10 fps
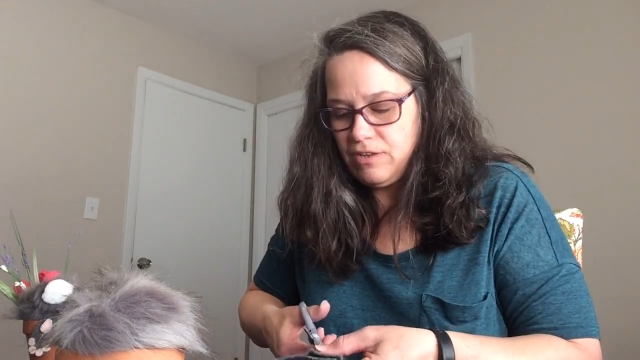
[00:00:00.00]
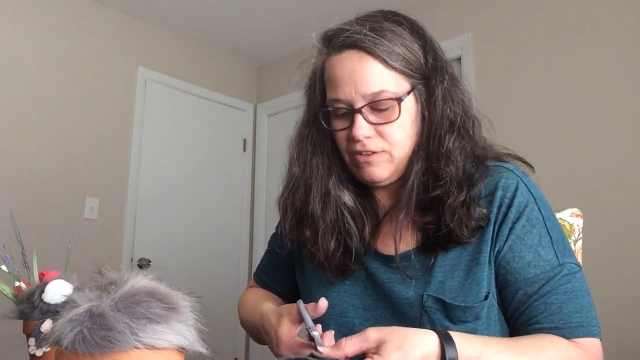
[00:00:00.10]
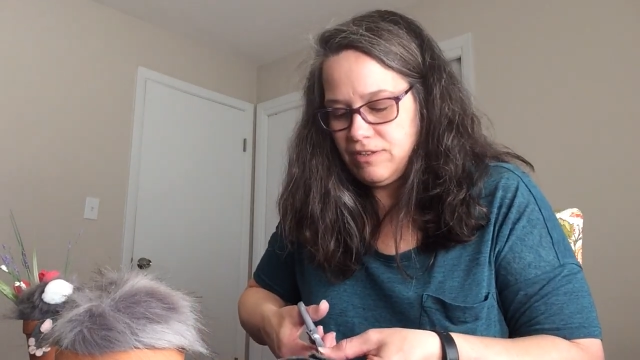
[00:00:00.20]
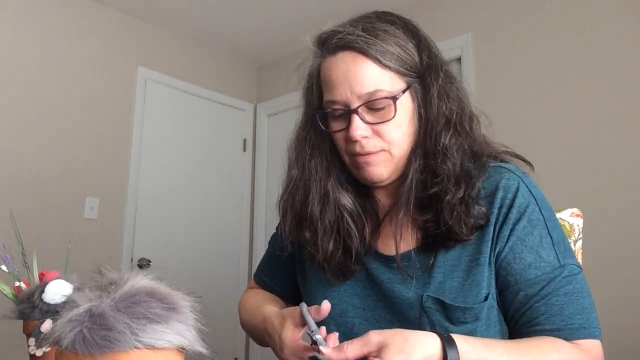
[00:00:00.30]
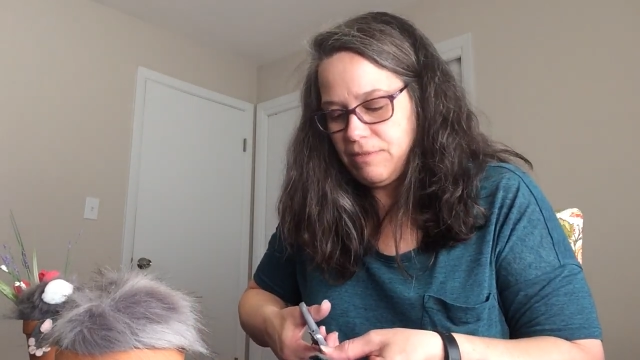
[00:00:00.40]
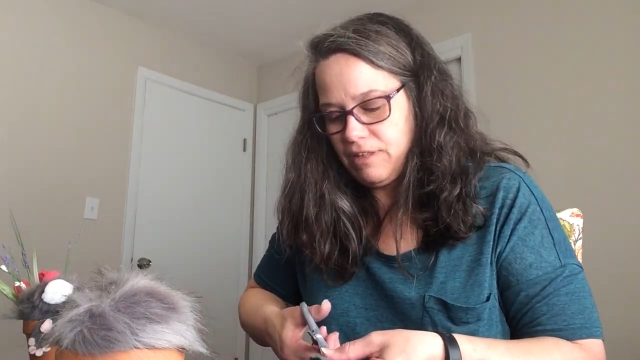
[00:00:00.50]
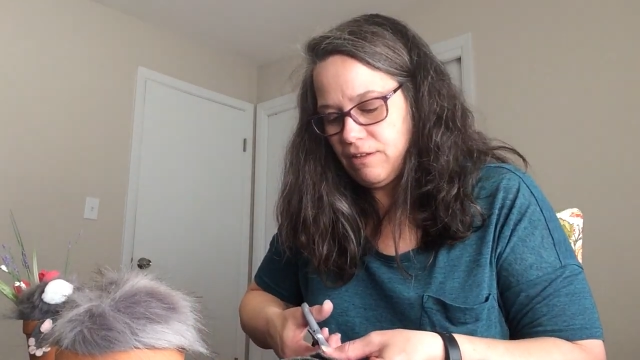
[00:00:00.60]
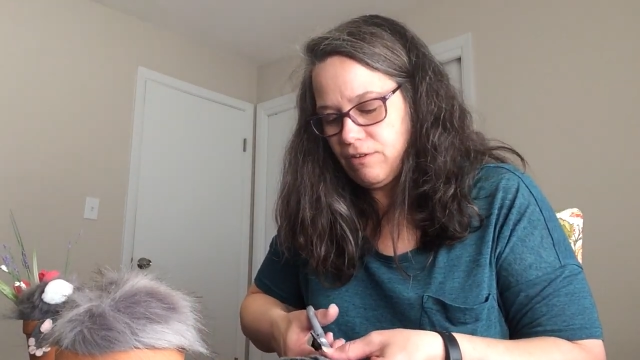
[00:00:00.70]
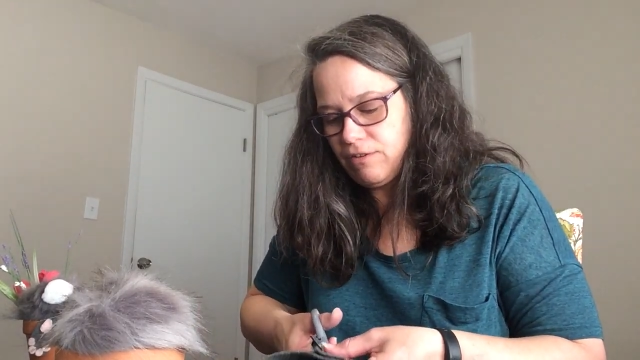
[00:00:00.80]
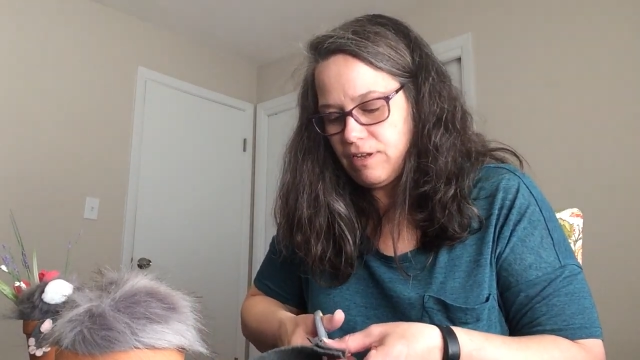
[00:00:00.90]
Just something
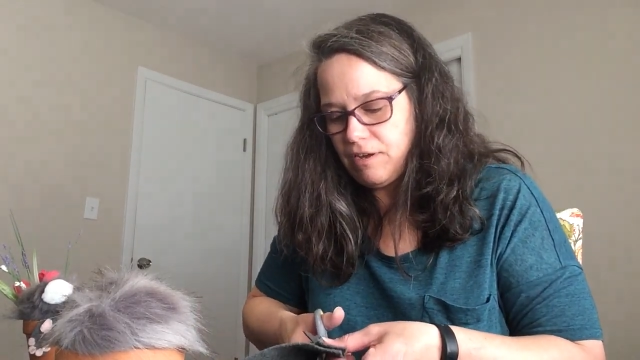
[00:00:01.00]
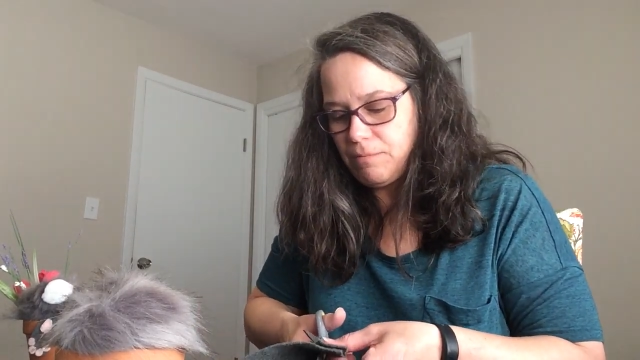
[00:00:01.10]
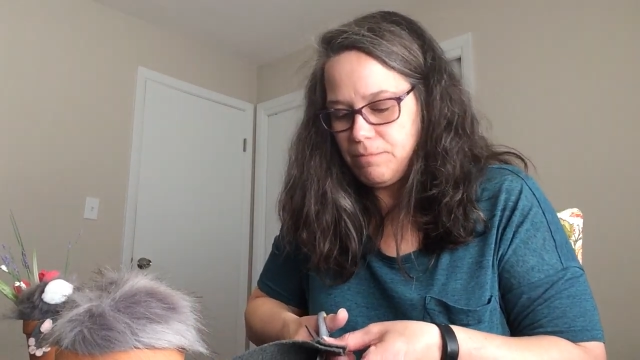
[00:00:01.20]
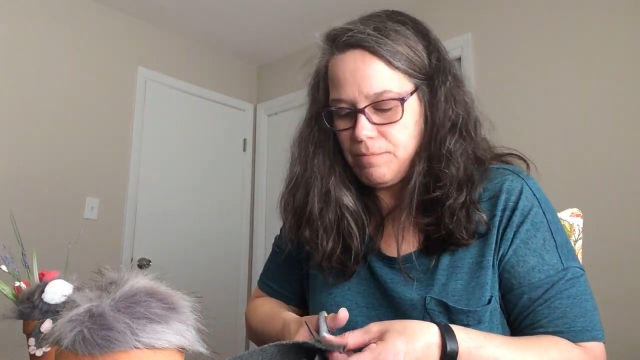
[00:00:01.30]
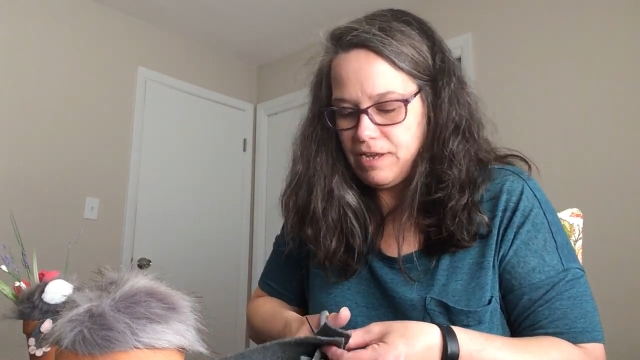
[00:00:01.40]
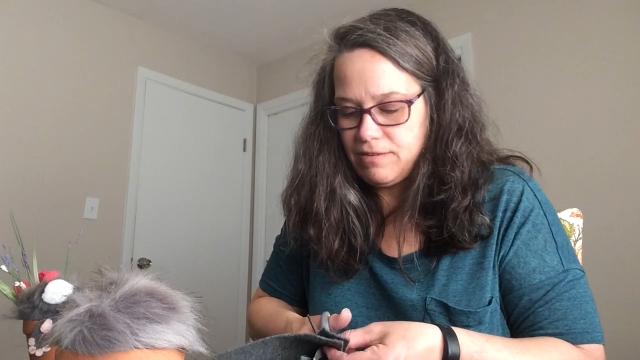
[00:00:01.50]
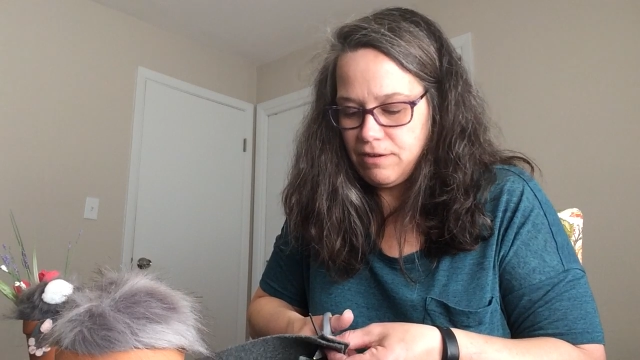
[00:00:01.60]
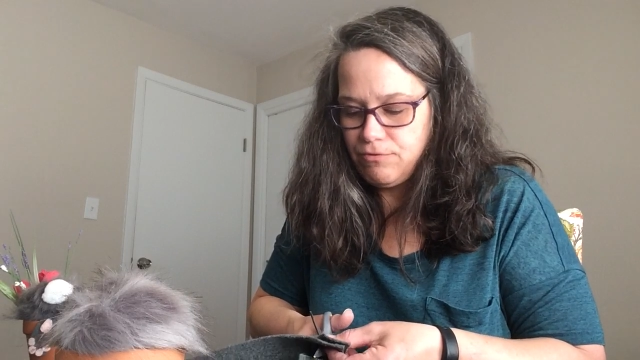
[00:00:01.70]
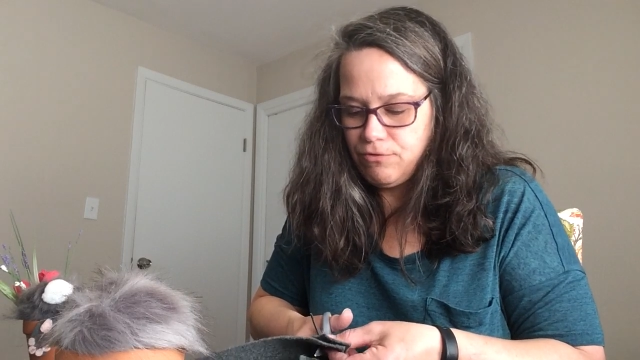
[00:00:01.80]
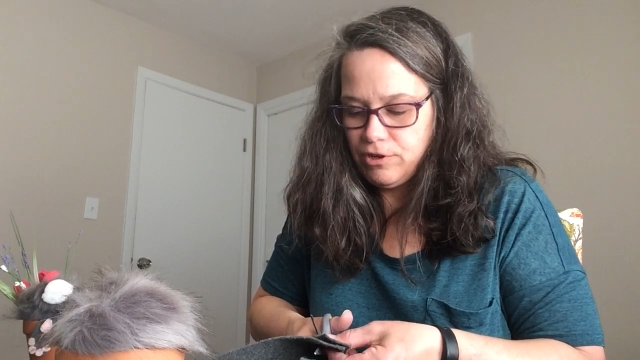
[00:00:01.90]
that looks like a
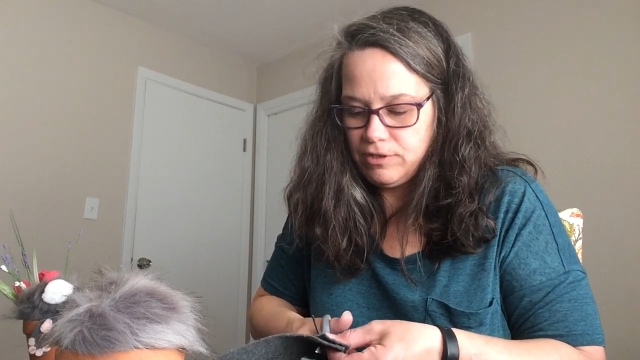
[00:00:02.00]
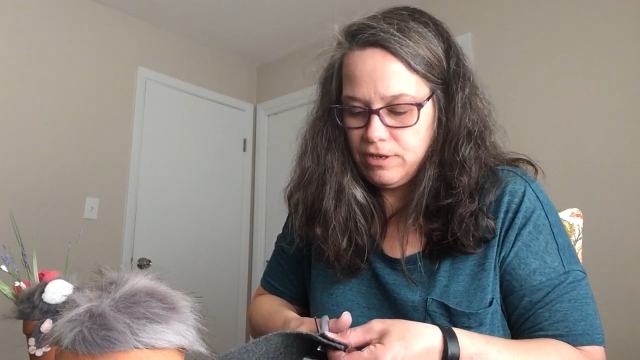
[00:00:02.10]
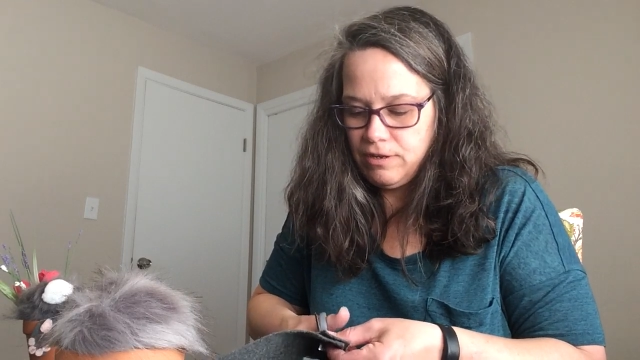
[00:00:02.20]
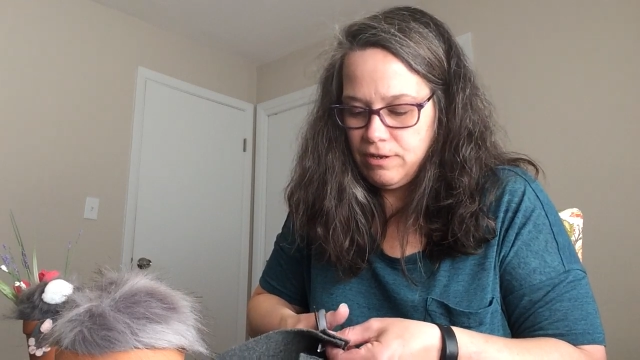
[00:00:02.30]
basic foot.